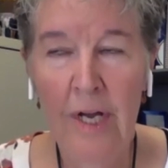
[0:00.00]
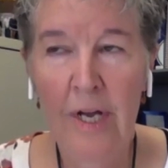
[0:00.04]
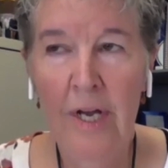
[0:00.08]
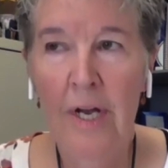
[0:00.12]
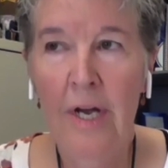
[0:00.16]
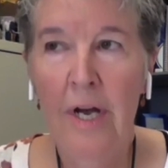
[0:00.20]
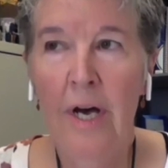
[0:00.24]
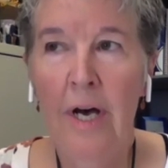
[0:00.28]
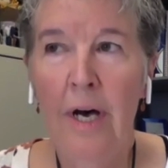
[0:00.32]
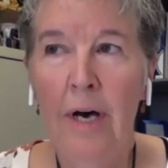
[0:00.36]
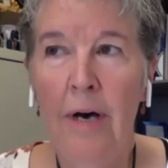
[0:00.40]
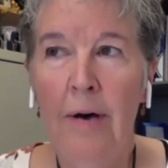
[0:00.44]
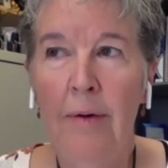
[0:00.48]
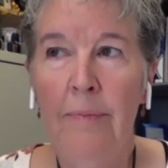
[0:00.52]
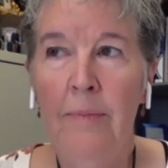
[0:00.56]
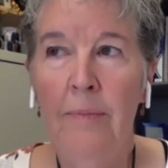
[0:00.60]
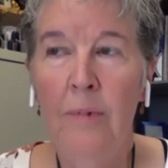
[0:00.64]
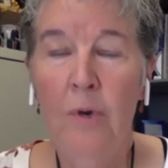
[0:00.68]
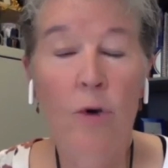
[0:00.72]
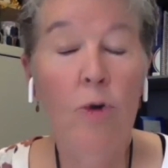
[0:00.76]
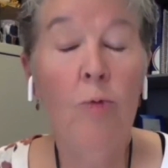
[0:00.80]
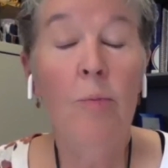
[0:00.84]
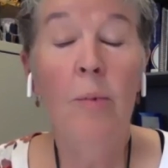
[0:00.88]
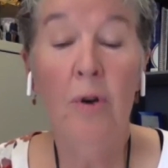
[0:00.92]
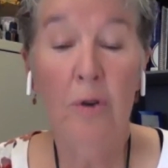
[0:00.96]

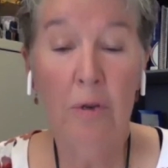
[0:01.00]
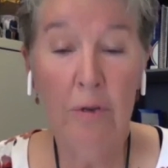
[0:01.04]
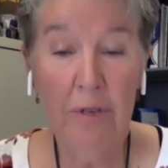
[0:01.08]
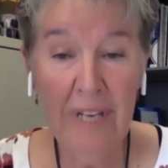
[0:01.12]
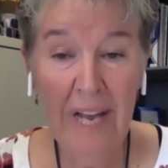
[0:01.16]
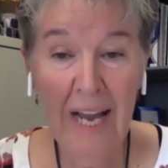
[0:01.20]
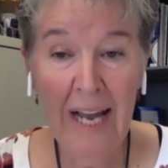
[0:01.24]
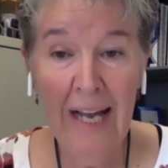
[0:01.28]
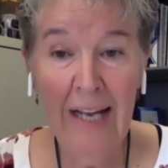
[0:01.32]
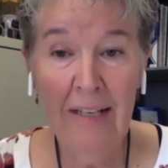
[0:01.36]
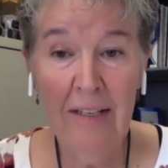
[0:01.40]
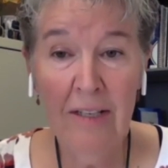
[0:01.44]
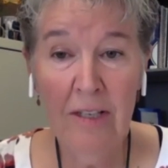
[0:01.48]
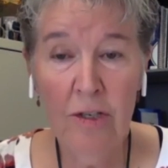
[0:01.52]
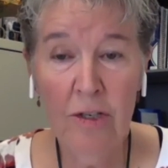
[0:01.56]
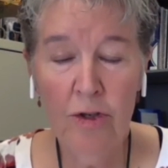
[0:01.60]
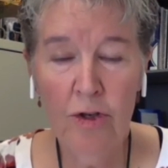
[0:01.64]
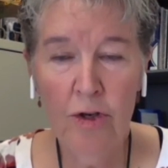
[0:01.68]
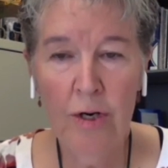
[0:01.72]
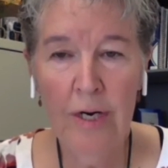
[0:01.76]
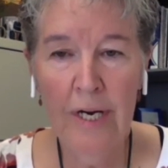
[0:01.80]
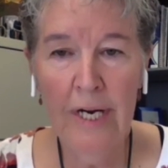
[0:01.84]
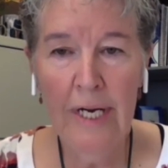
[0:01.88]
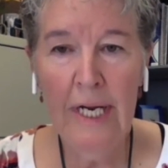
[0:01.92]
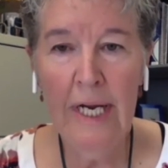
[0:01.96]
neuromotor task
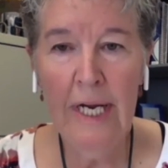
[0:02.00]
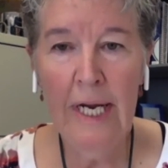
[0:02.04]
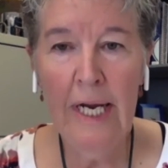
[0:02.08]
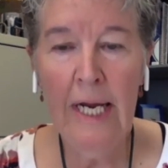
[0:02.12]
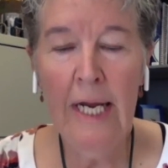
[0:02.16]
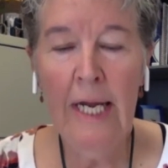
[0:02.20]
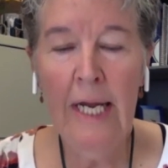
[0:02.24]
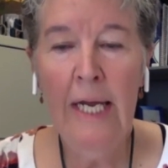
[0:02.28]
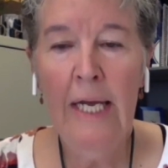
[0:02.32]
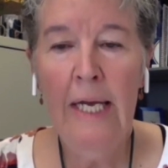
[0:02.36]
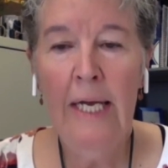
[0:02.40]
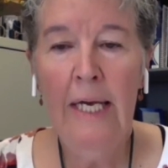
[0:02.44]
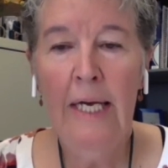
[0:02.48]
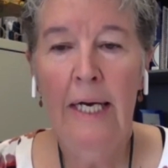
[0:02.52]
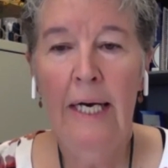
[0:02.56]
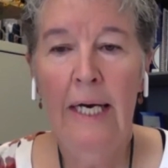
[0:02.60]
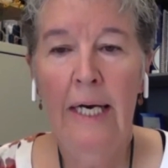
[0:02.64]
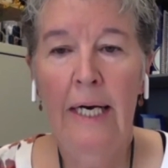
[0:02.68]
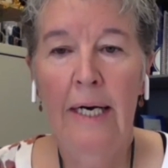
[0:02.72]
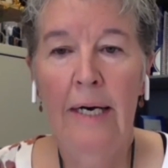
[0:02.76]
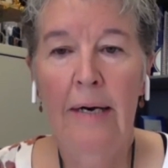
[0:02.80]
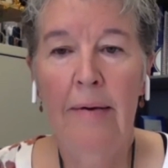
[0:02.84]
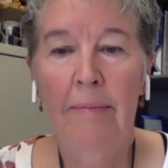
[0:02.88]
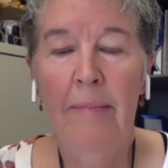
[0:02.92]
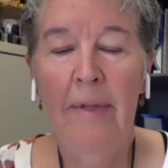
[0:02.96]
training,
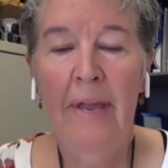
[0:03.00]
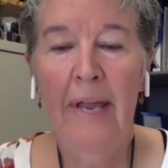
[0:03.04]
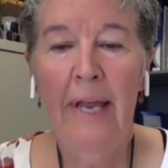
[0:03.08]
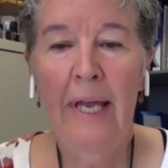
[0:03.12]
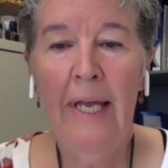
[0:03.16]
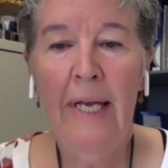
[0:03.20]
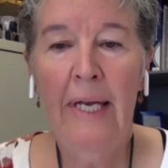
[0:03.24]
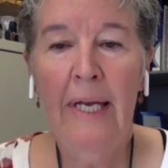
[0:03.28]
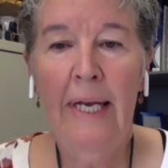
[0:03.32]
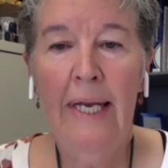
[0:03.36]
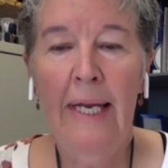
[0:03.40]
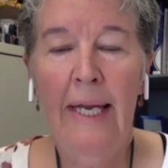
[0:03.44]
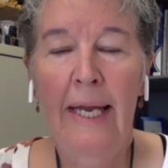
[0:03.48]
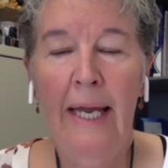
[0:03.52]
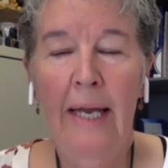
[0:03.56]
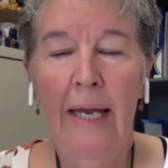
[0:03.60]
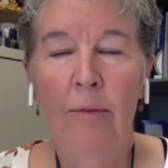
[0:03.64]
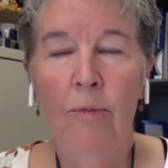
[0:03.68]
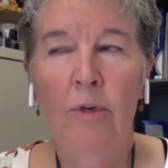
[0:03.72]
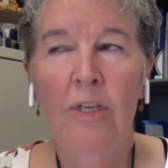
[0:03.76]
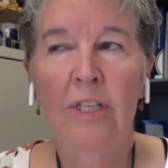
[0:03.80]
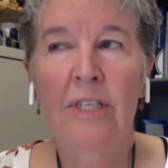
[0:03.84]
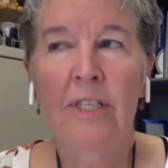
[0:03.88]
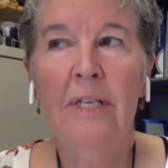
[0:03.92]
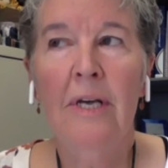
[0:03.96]
and
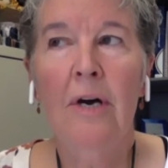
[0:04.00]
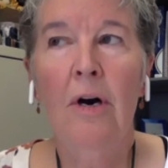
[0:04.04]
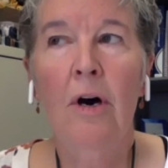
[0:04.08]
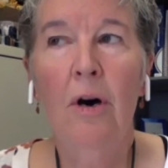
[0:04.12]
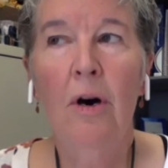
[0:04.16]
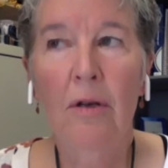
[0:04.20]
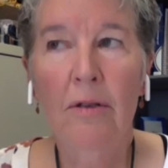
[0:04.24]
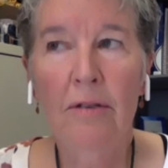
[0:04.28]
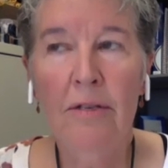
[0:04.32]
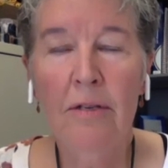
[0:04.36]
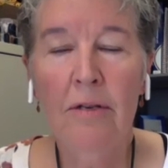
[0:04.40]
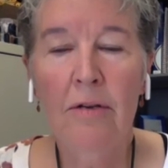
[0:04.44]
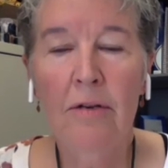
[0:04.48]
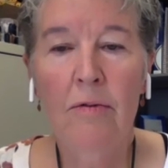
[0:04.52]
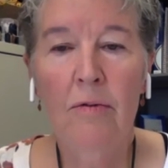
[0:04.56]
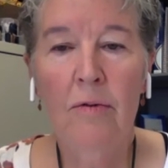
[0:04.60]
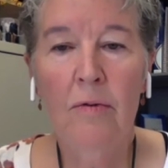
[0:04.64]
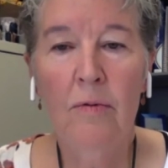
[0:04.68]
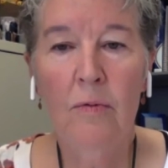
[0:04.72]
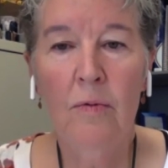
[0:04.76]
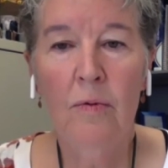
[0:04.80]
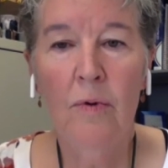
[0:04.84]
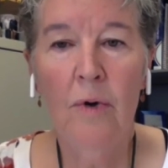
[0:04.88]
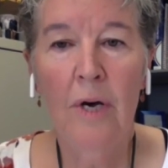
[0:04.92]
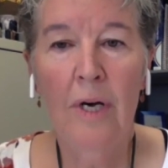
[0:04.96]
what's also
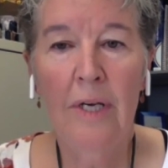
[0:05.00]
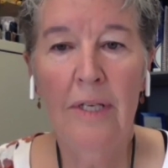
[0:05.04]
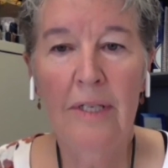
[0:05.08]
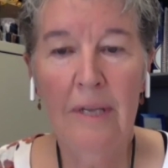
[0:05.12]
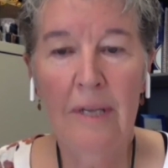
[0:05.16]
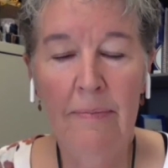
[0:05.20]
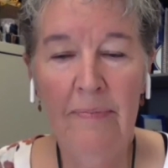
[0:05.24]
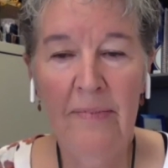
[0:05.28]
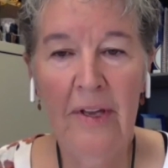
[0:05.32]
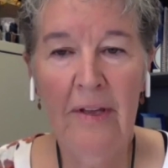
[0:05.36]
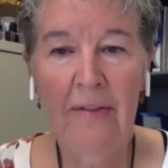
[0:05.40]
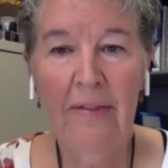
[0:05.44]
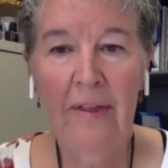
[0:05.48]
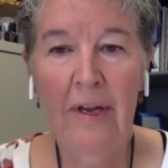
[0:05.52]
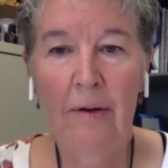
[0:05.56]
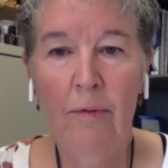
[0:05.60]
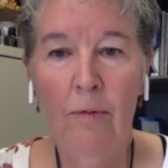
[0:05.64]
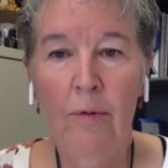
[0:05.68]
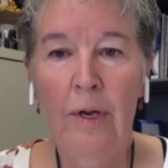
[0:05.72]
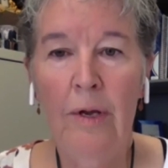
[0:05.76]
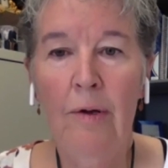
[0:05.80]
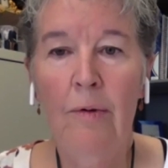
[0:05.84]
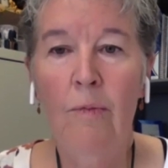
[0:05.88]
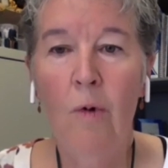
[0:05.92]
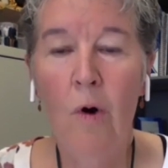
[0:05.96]
something that
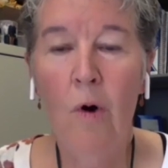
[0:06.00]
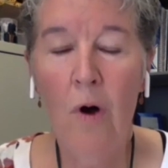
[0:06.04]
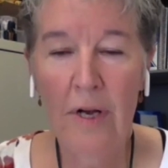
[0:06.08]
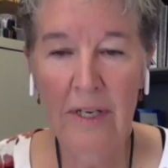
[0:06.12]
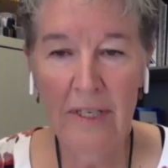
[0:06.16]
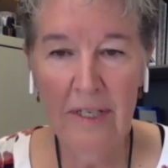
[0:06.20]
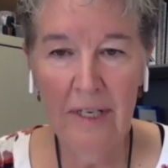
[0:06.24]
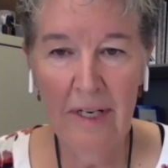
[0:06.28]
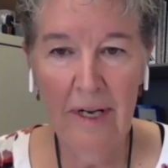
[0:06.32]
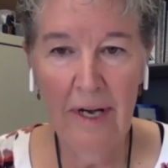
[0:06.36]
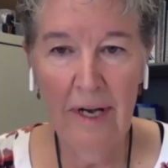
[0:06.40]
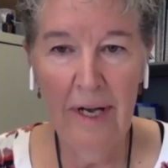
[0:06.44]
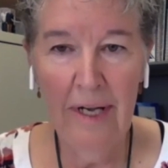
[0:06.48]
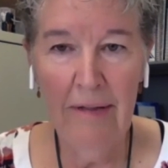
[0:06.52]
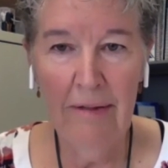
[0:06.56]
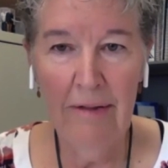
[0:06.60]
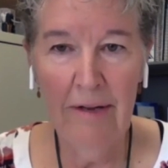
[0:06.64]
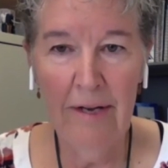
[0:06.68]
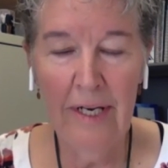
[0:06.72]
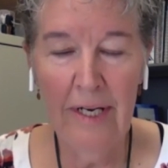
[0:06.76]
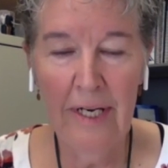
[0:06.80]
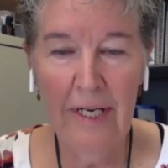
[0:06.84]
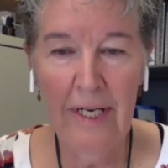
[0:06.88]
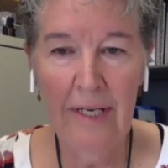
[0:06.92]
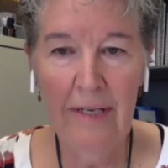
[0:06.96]
we want to
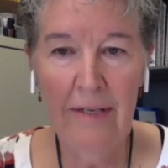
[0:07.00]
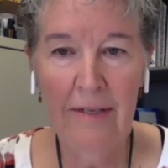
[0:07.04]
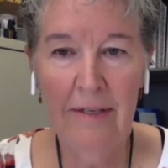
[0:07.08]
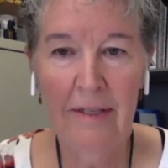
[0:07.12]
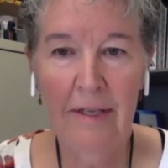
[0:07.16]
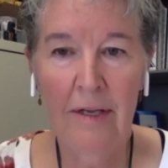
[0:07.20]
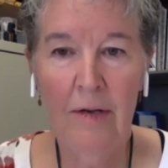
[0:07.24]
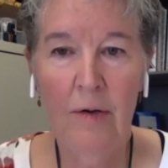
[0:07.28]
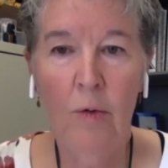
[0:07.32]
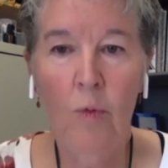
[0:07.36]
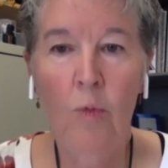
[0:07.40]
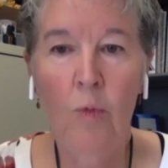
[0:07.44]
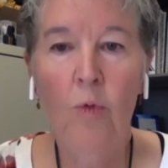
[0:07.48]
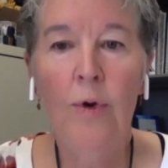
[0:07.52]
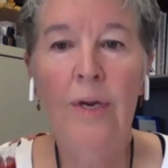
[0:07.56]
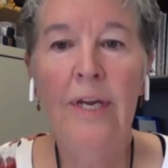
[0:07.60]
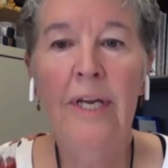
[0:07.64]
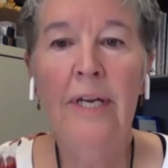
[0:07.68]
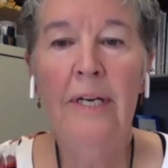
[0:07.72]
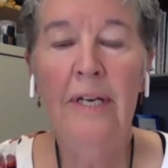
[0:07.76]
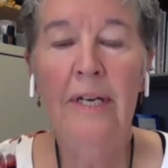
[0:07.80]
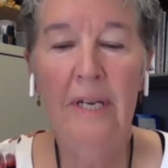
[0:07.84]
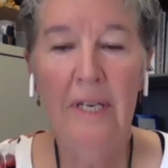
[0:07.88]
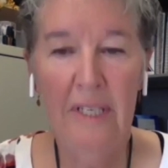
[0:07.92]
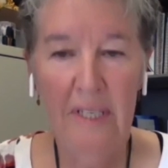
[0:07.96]
highlight is that we
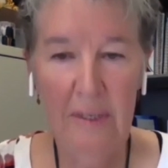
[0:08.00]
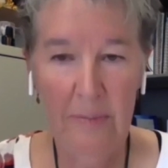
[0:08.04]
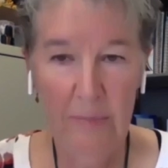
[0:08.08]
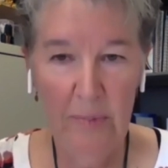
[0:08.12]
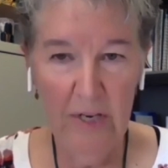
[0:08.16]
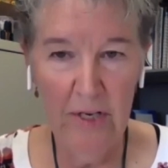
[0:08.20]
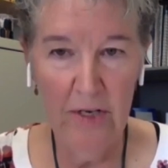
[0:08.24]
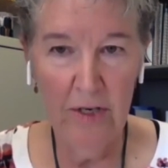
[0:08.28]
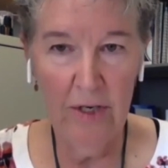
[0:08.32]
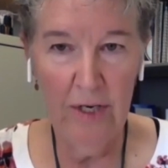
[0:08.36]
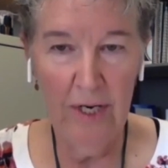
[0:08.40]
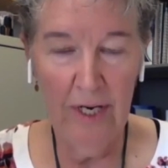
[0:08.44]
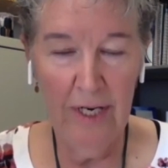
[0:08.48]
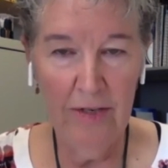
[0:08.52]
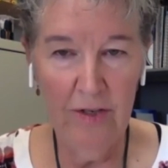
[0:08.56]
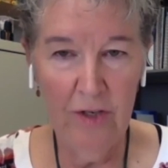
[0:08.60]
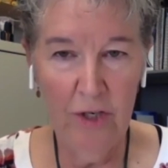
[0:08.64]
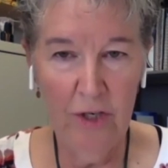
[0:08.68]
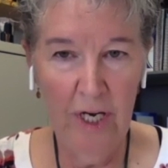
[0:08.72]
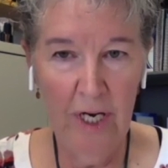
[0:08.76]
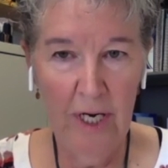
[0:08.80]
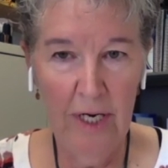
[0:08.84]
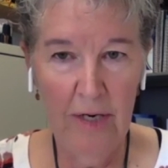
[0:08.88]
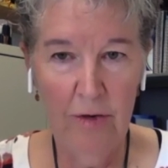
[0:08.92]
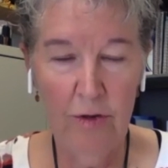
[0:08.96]
need to be good
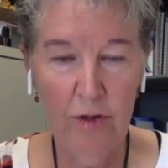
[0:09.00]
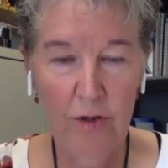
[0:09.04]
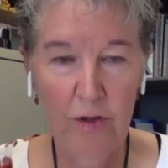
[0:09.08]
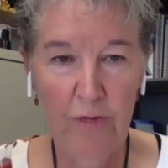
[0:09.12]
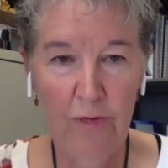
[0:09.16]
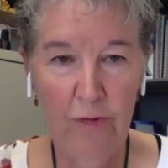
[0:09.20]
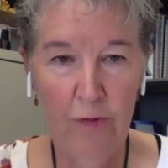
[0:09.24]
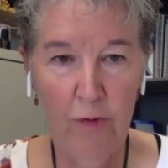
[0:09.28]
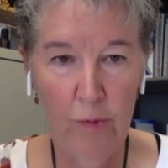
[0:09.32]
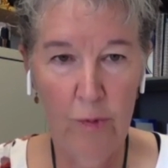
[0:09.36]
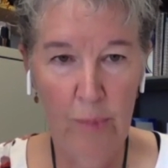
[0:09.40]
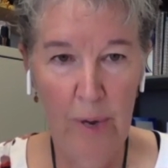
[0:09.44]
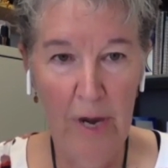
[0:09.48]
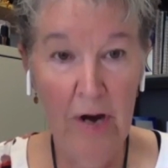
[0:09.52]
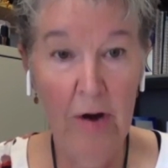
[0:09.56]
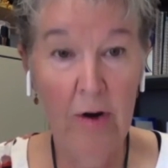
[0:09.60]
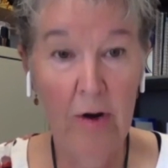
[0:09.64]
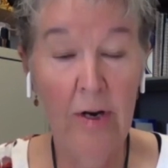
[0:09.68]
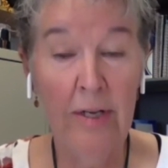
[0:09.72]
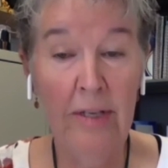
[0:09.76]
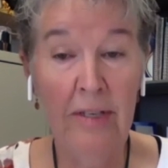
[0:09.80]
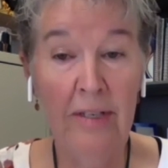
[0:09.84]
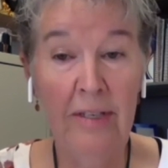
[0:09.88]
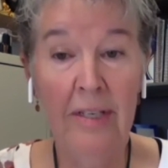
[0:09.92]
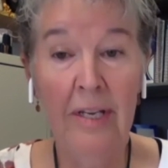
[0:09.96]
educators for
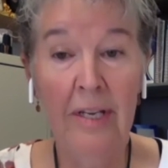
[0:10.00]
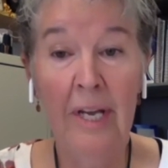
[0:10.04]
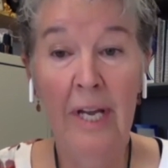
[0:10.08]
parents,